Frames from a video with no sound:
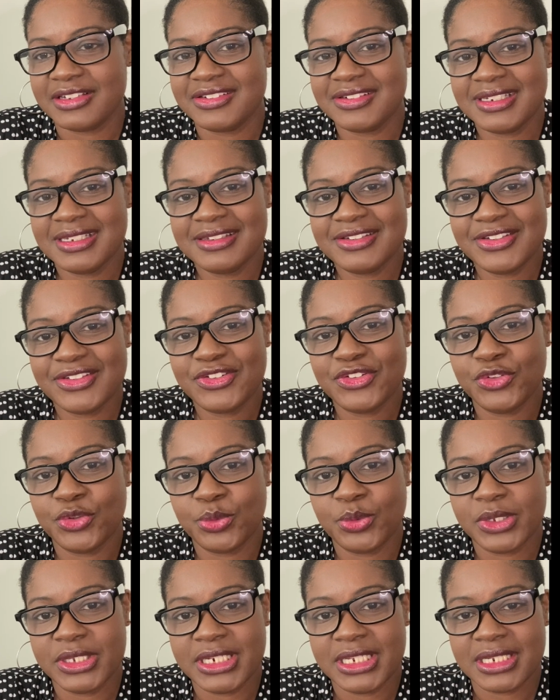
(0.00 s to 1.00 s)
She's just
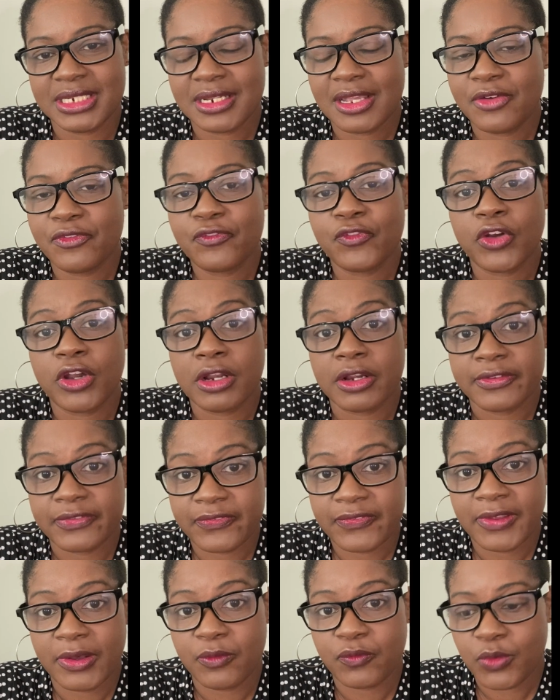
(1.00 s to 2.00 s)
doing it for
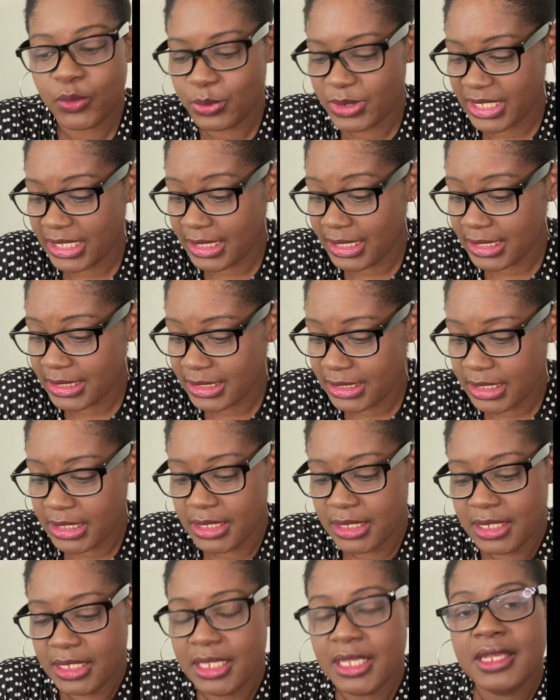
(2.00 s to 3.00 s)
herself, okay?
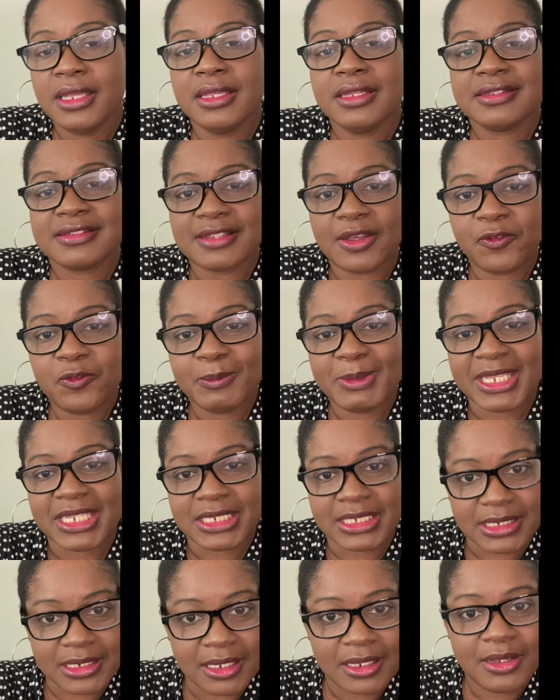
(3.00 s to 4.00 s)

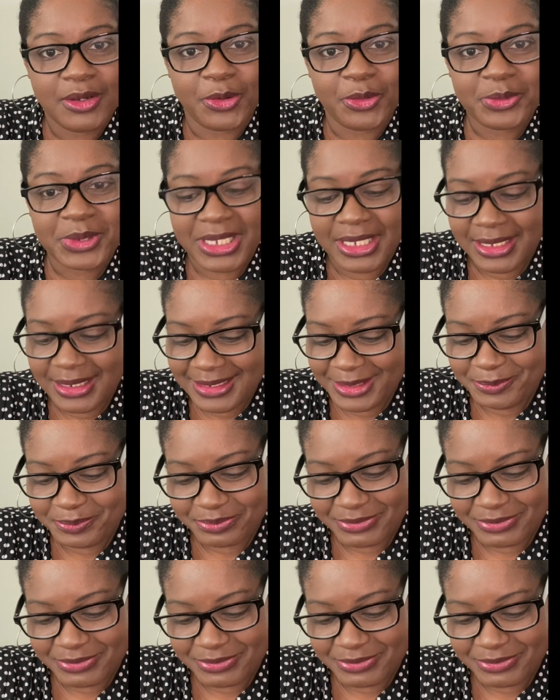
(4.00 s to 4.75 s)
Self-made, okay?